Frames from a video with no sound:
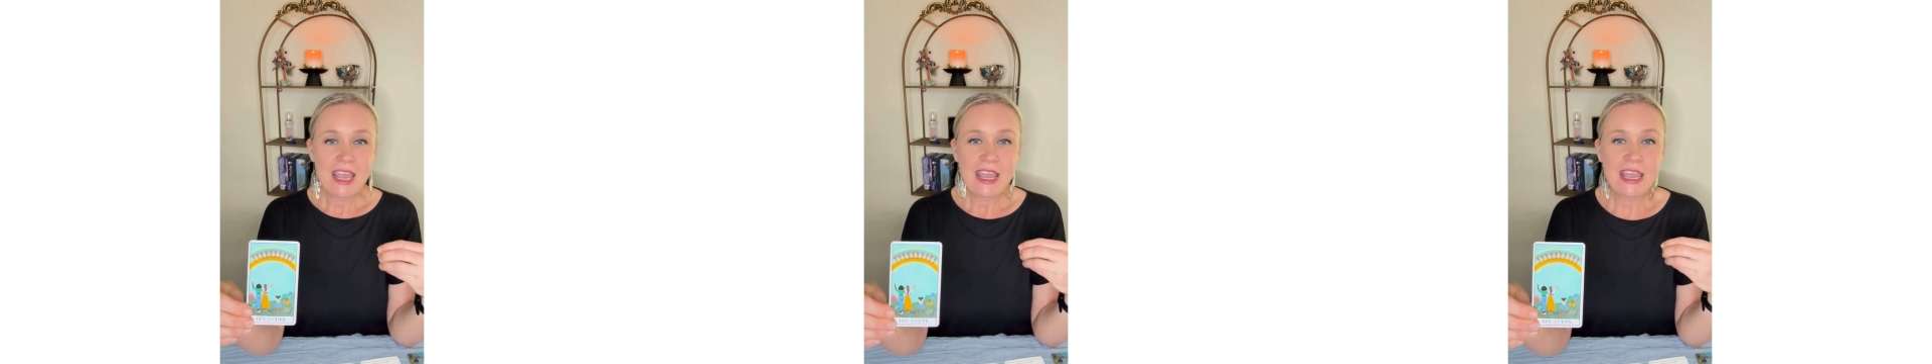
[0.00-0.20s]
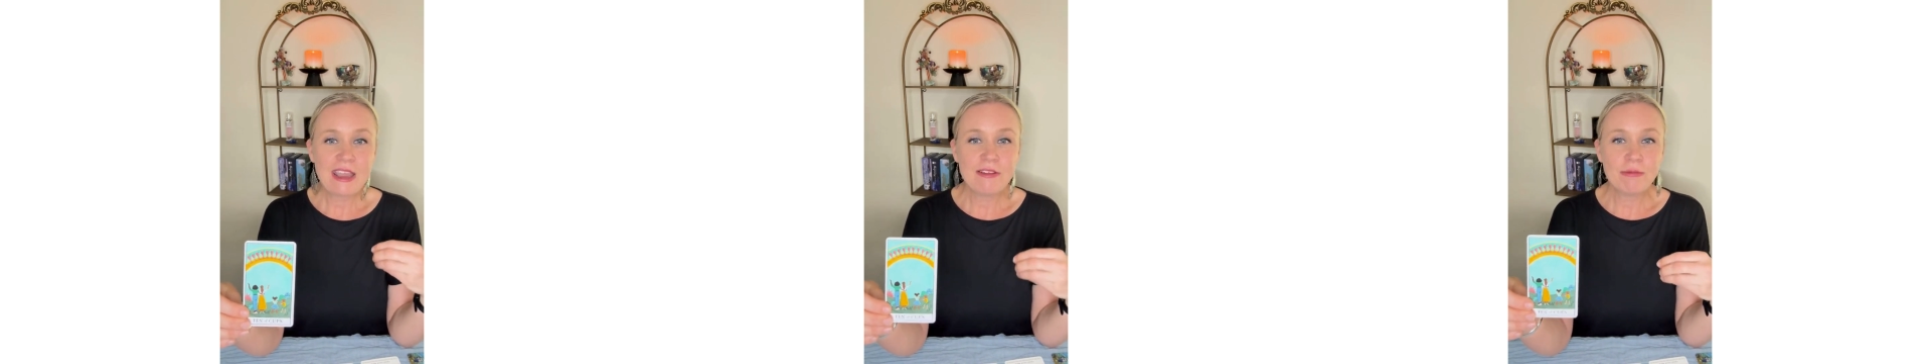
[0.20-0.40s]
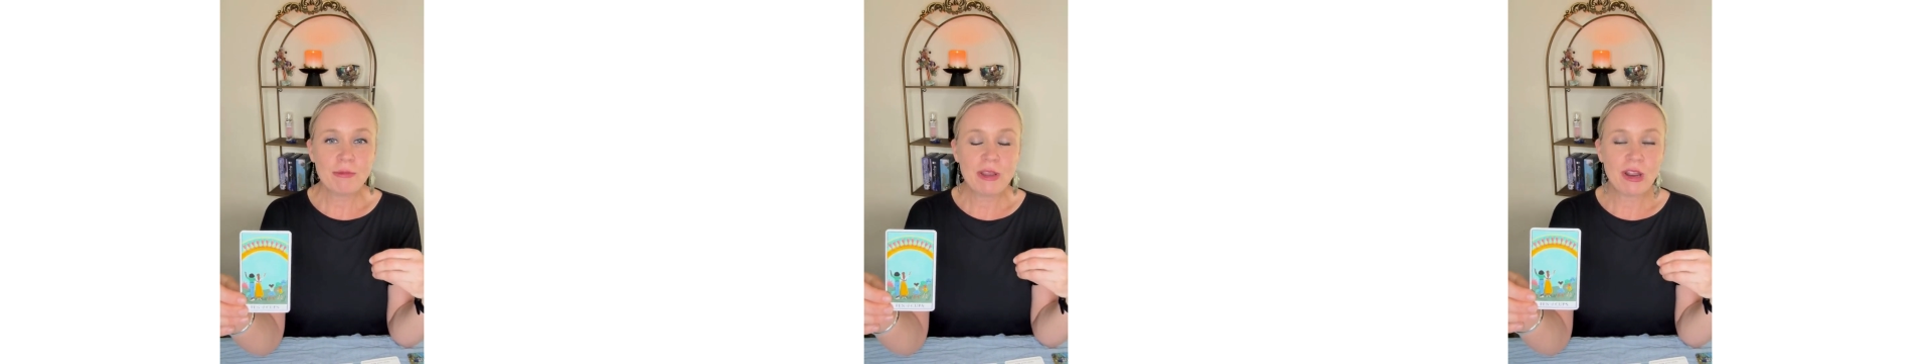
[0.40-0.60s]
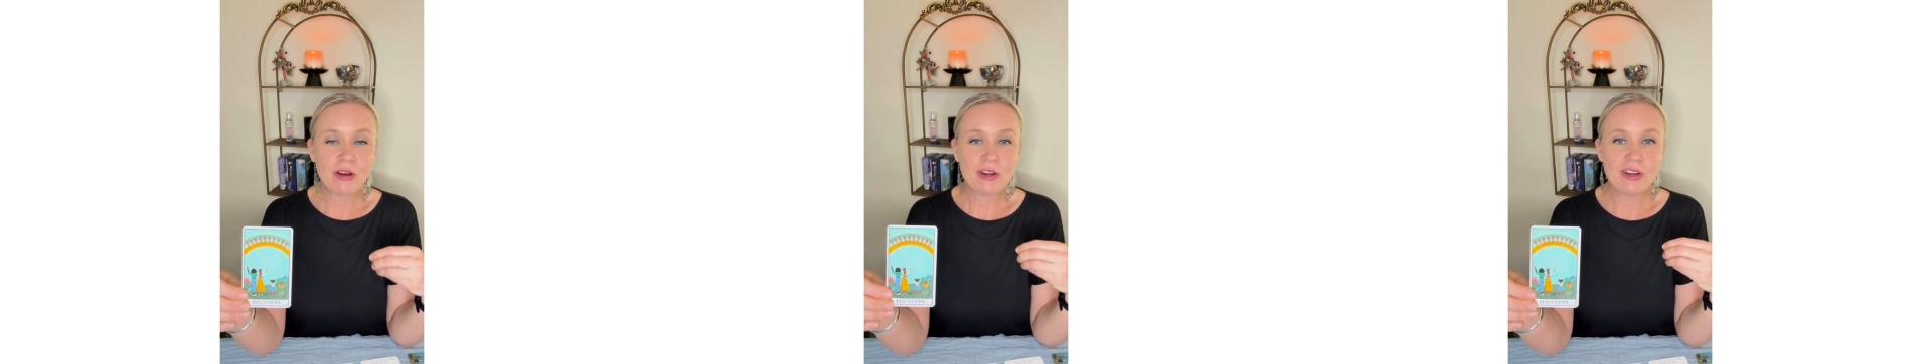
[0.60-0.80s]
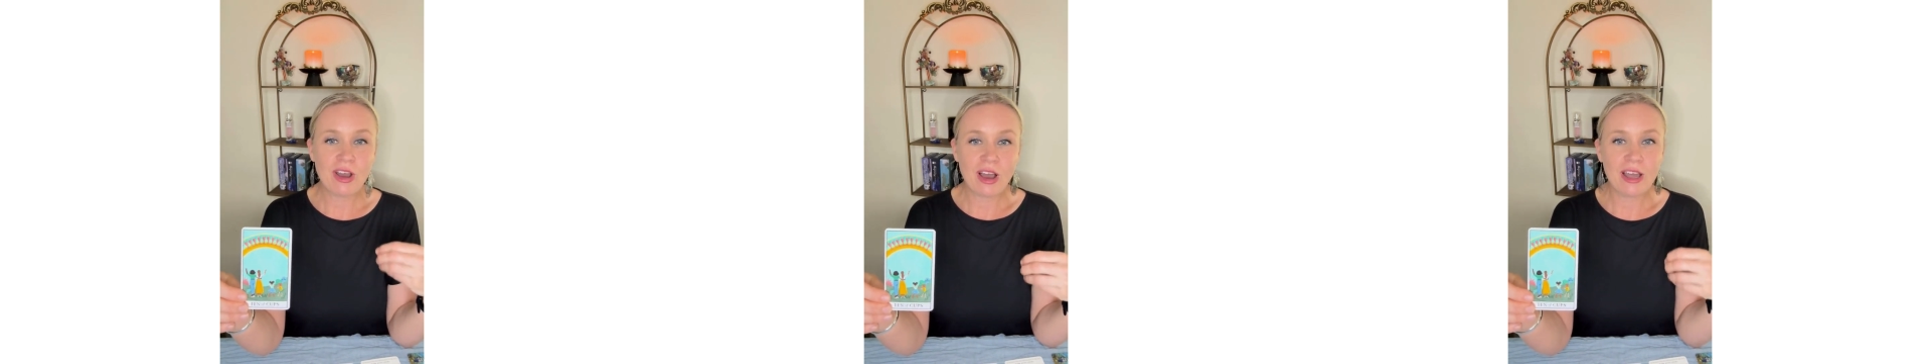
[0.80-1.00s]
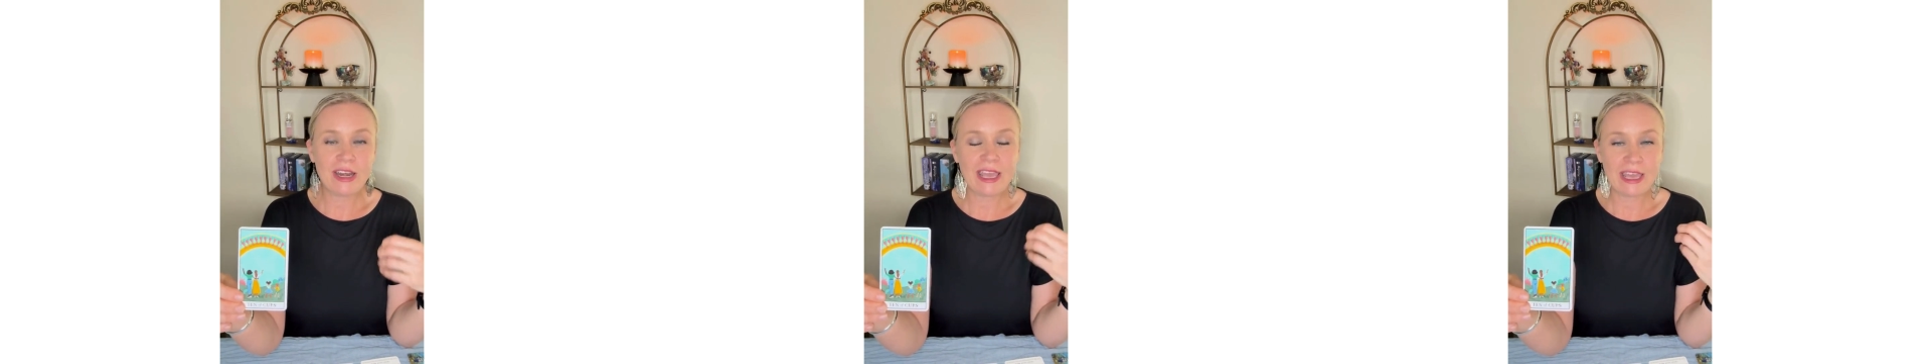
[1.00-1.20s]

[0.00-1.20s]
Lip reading: if we are not